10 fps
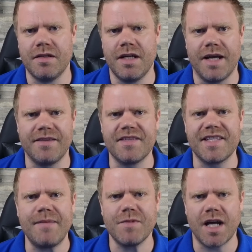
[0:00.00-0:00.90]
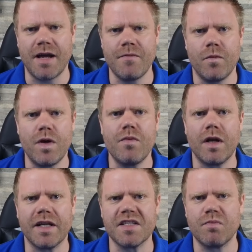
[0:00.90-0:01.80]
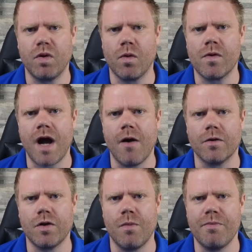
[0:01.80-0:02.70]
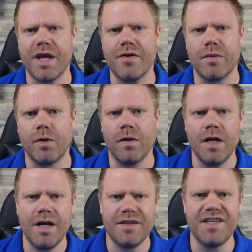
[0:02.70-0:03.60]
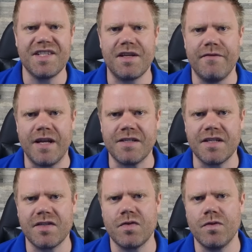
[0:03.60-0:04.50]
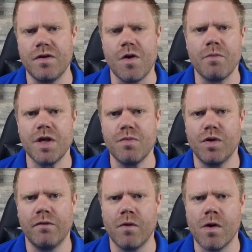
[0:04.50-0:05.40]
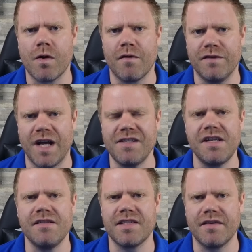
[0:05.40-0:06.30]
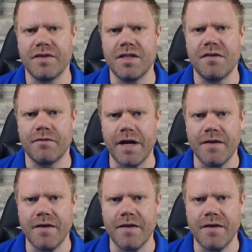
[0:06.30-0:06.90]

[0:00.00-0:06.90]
At the same time, we will explore how comparable this event is to the Yom Kippur War of 1973.